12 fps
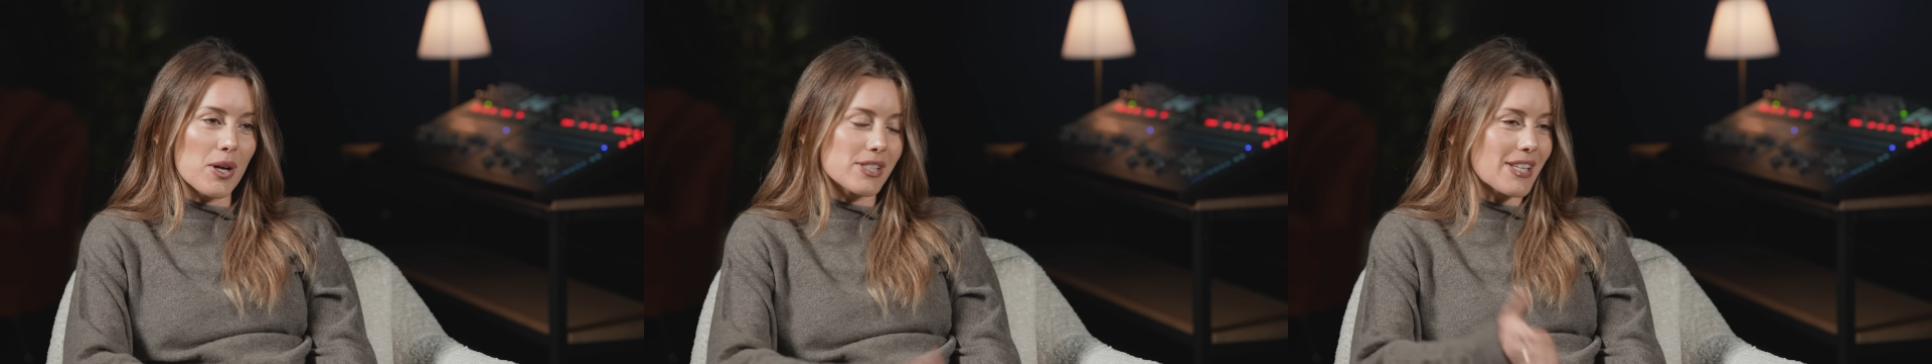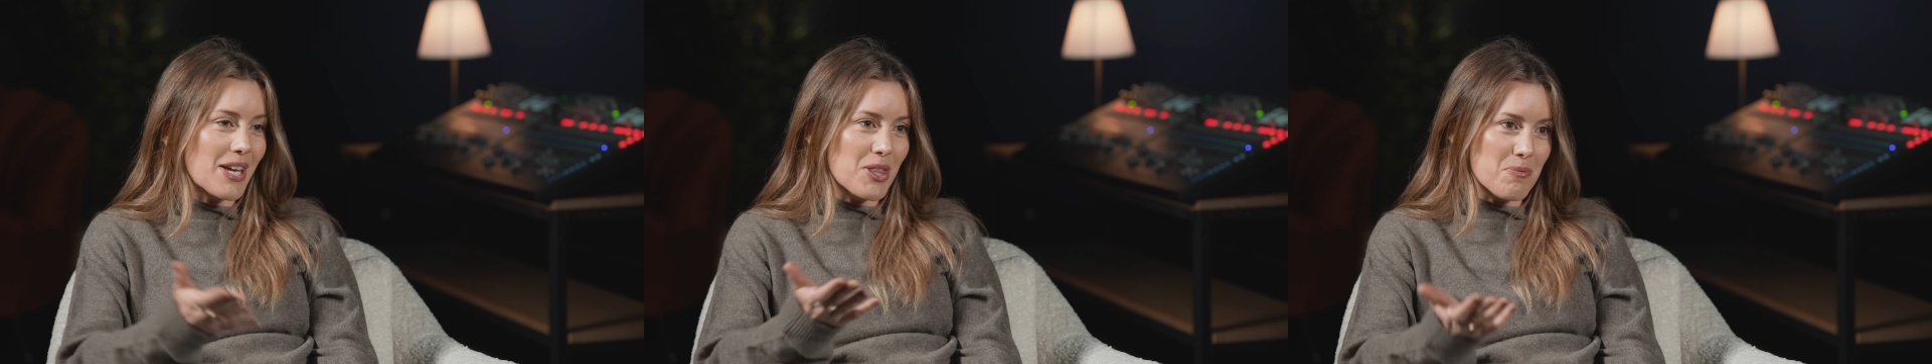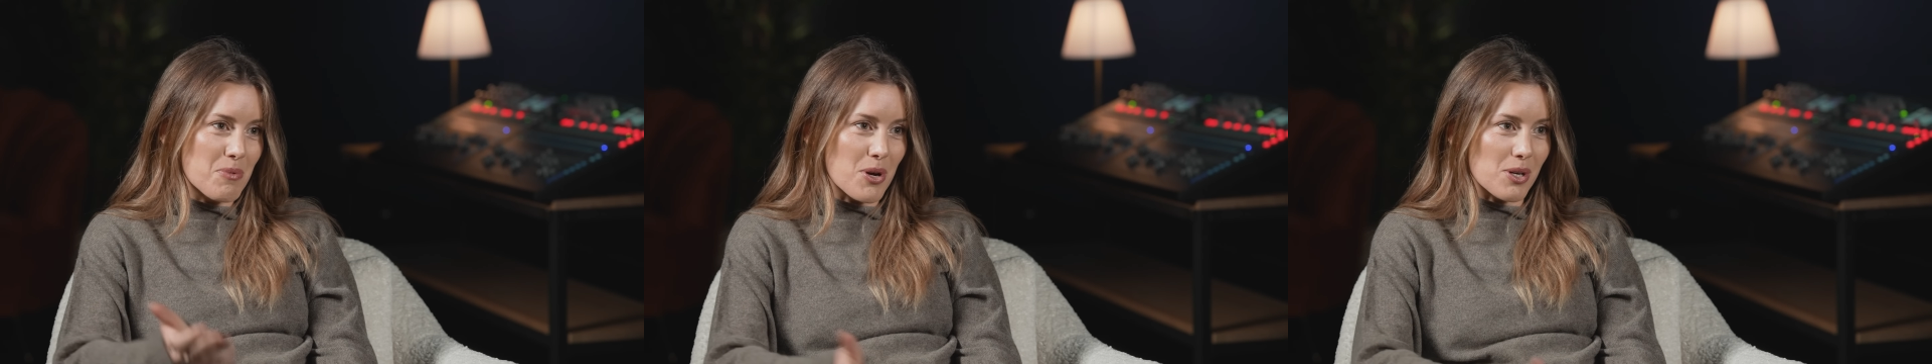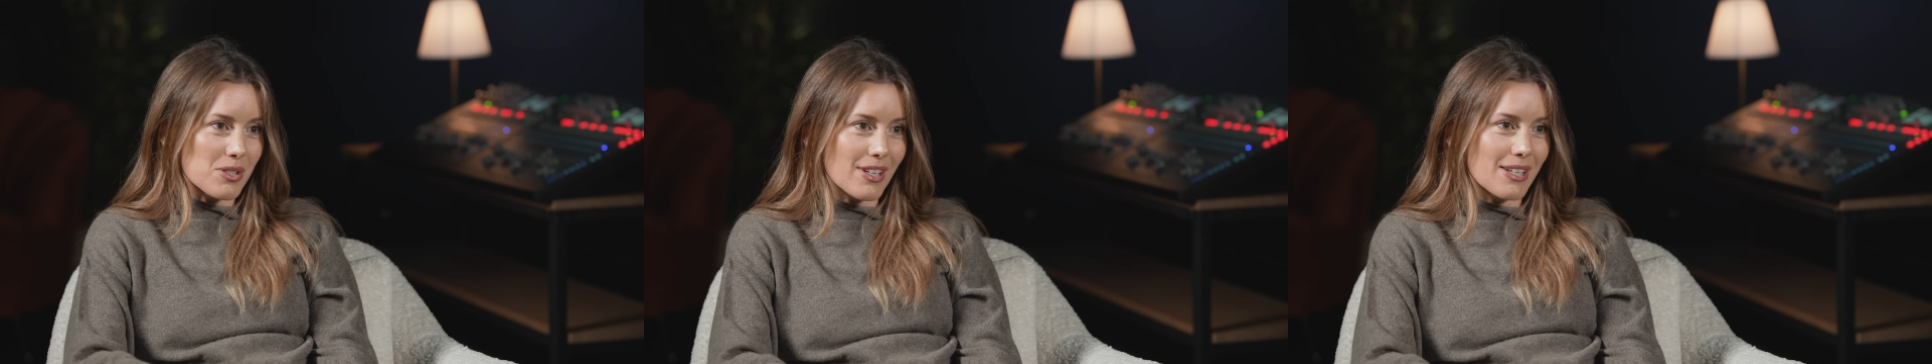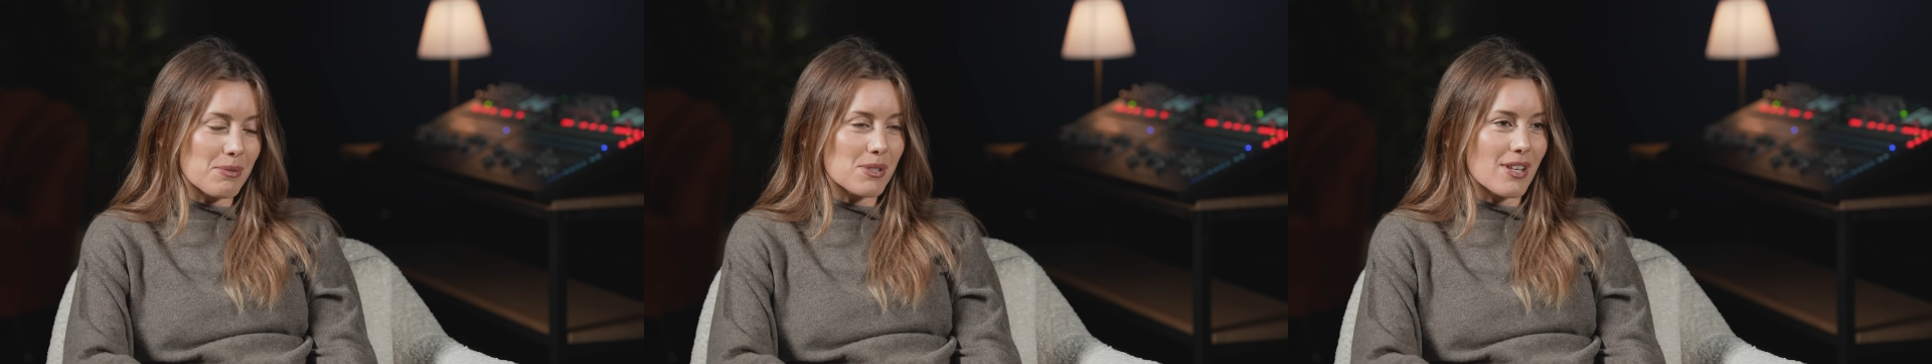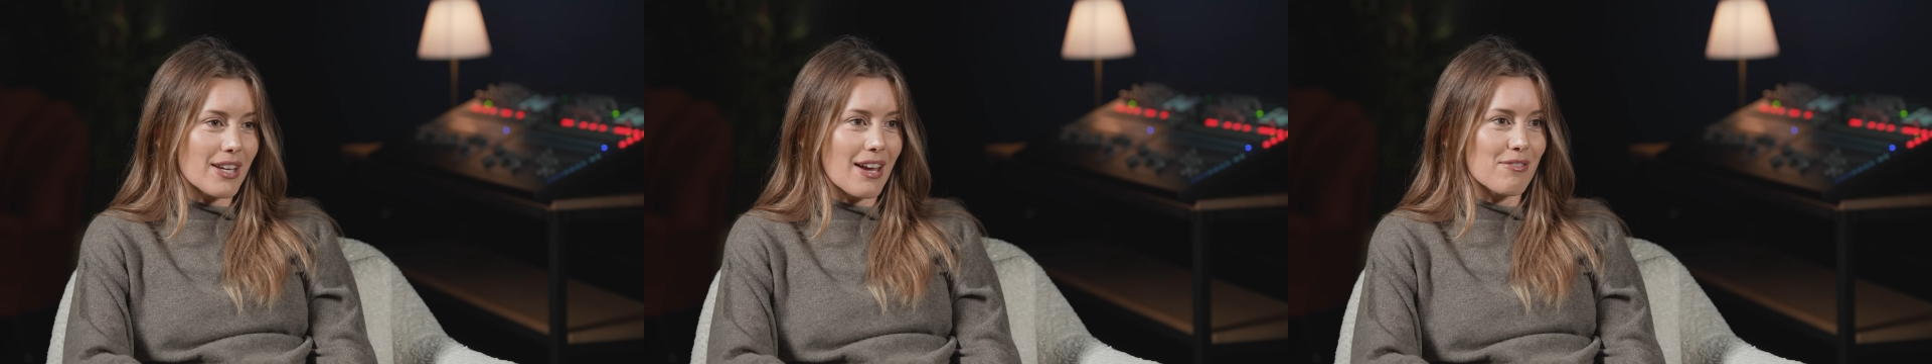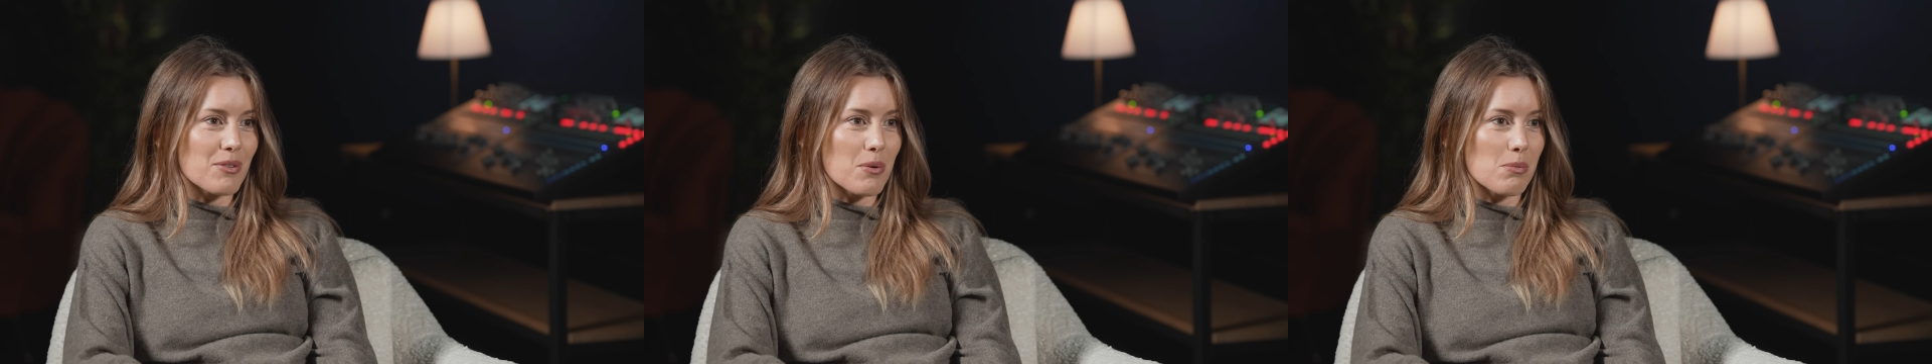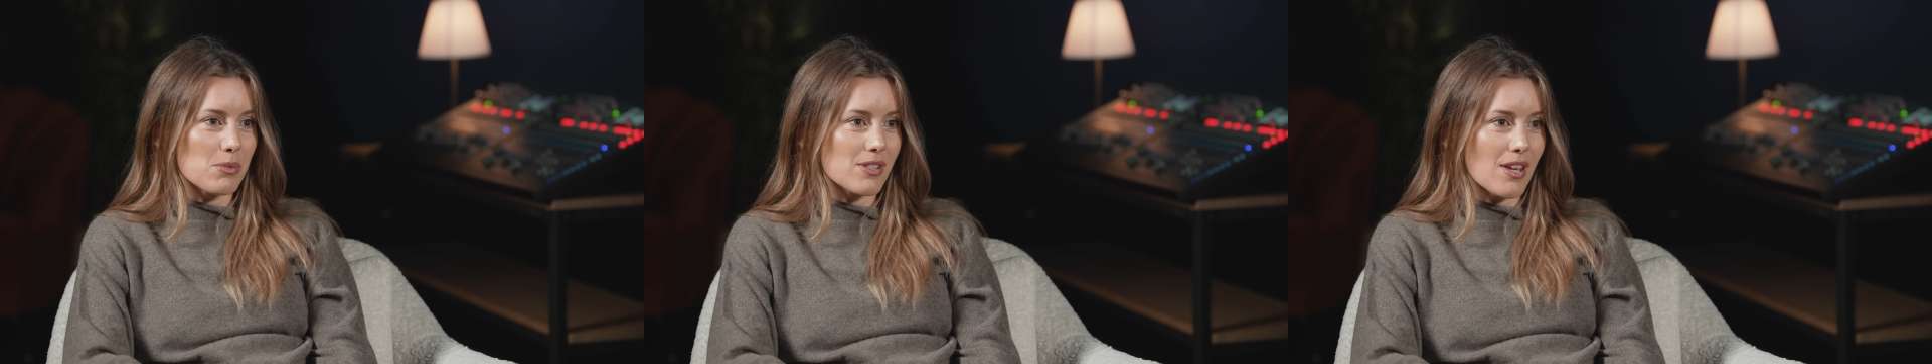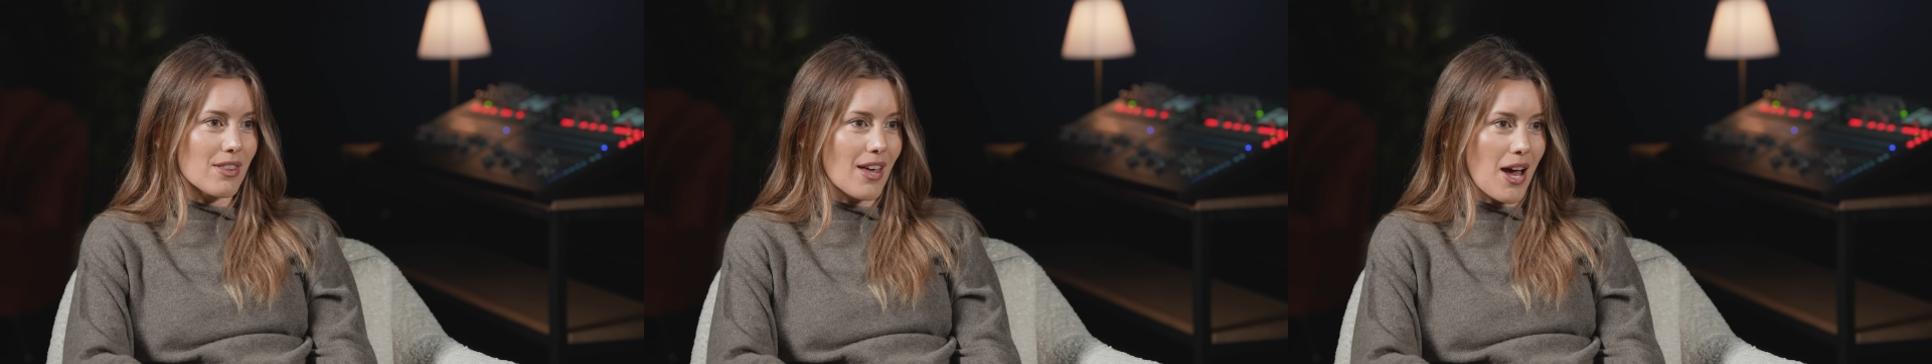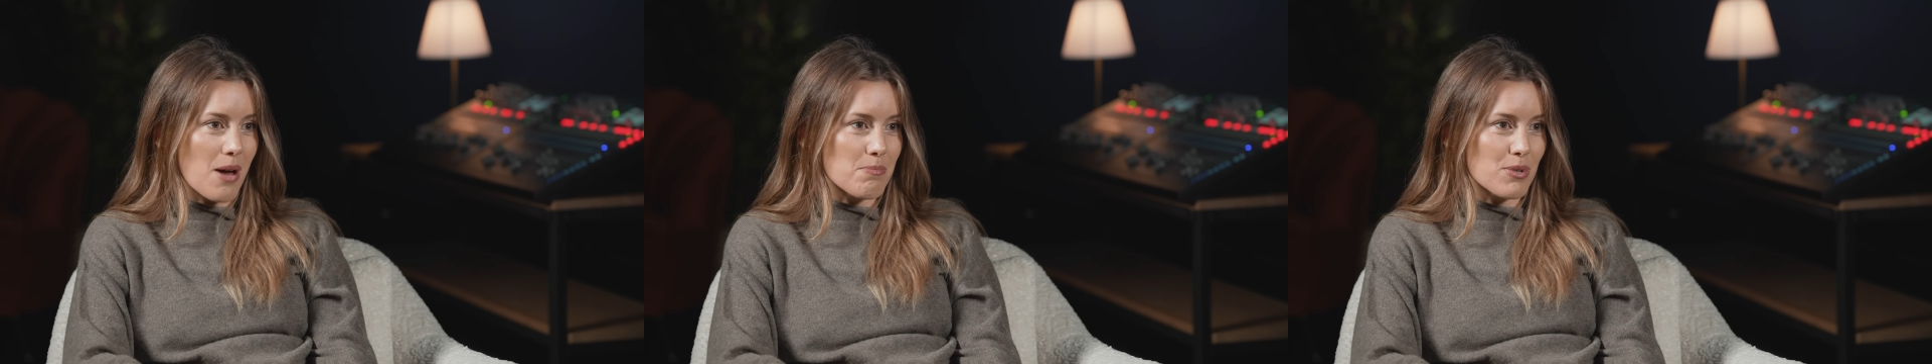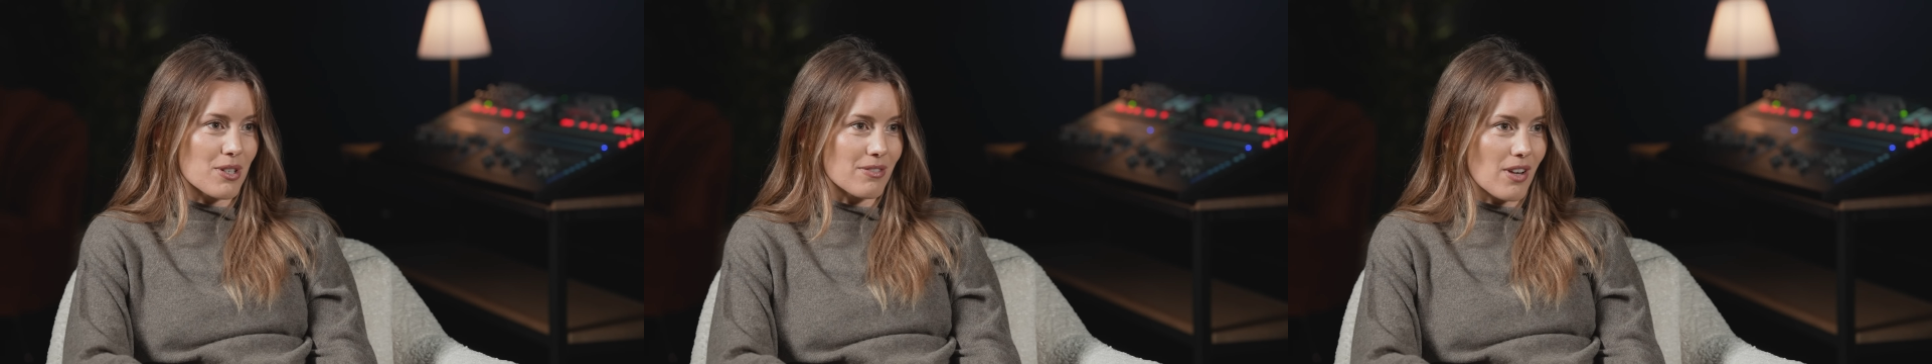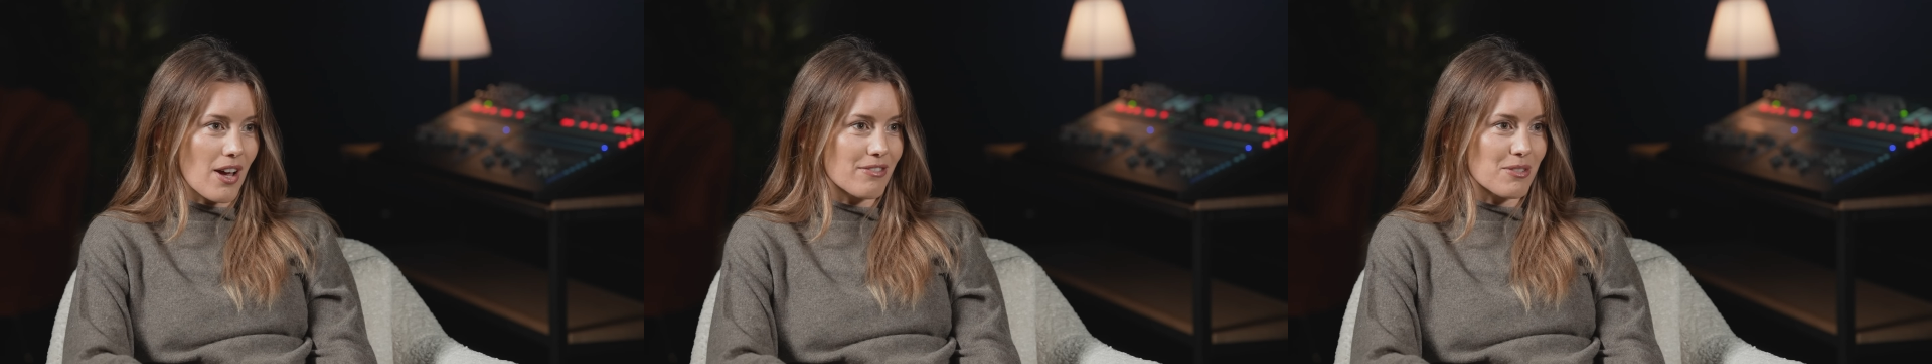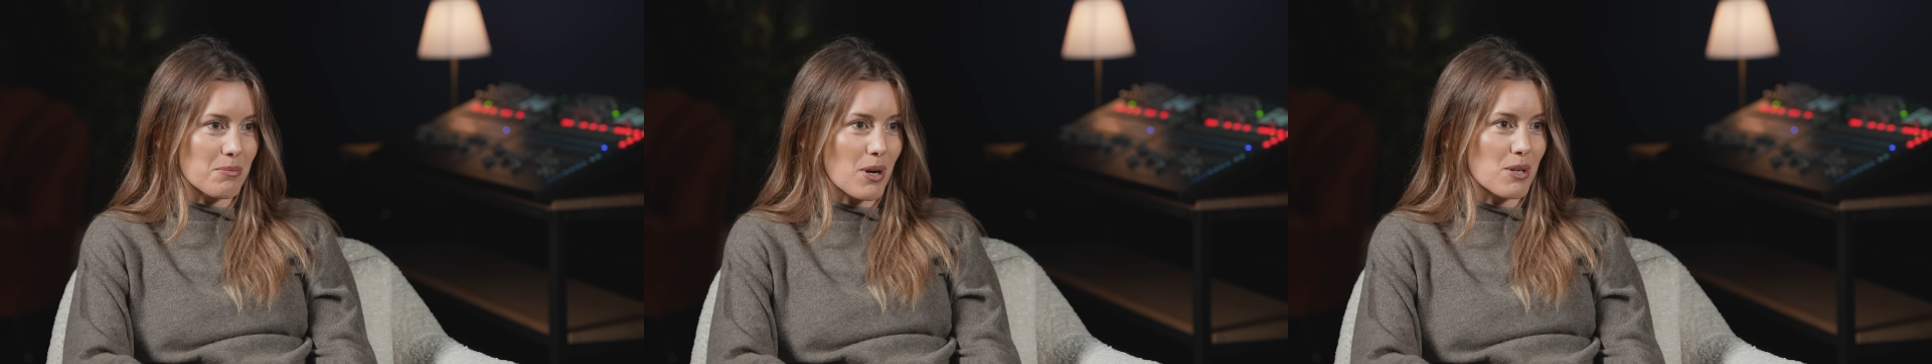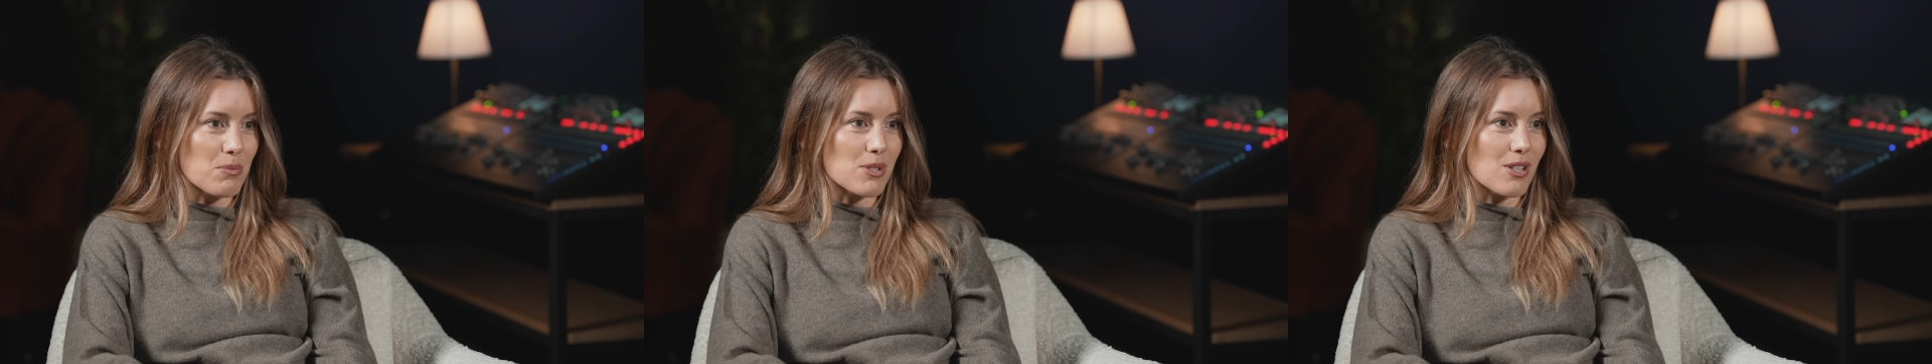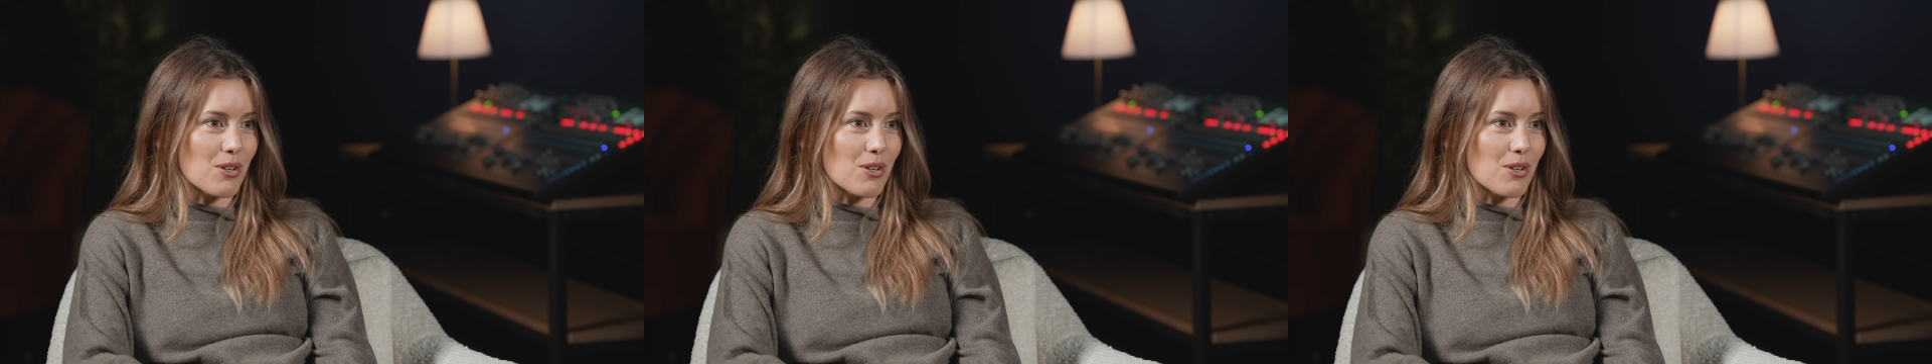I say in the book, I was like, it was like everyone was sent the handbook of life and mine was